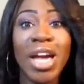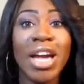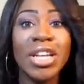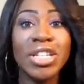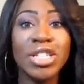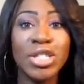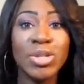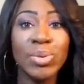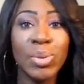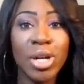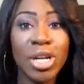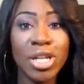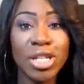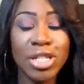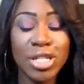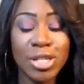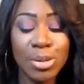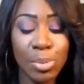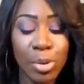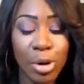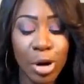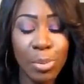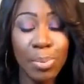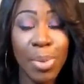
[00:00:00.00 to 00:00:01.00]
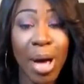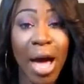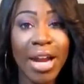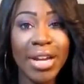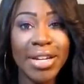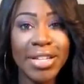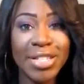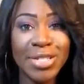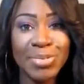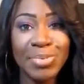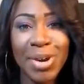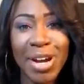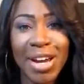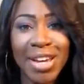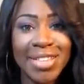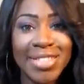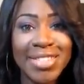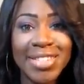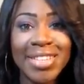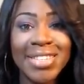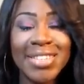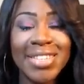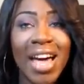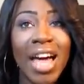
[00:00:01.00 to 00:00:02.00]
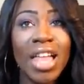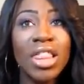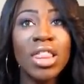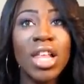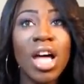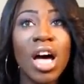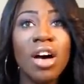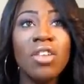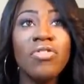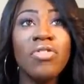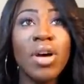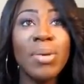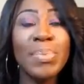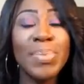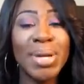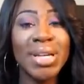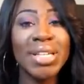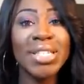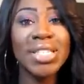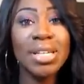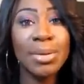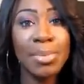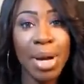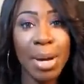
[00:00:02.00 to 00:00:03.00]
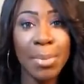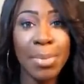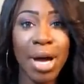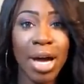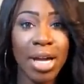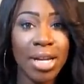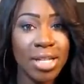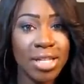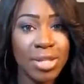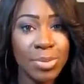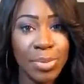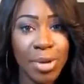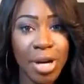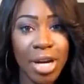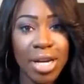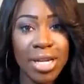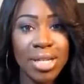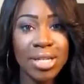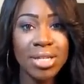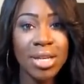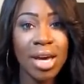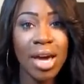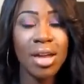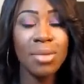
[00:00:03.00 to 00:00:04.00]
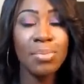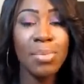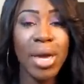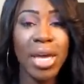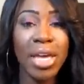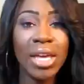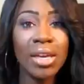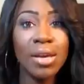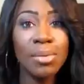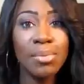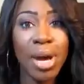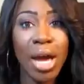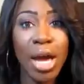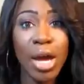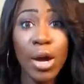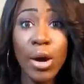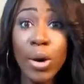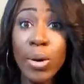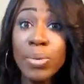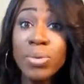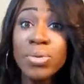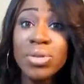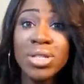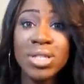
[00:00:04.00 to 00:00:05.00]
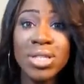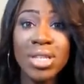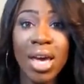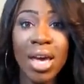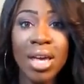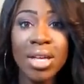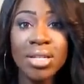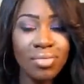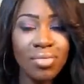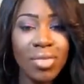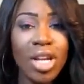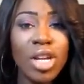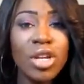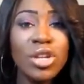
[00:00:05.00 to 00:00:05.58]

I just wanted some more body sprays because I love mixing my body sprays and making my own scent.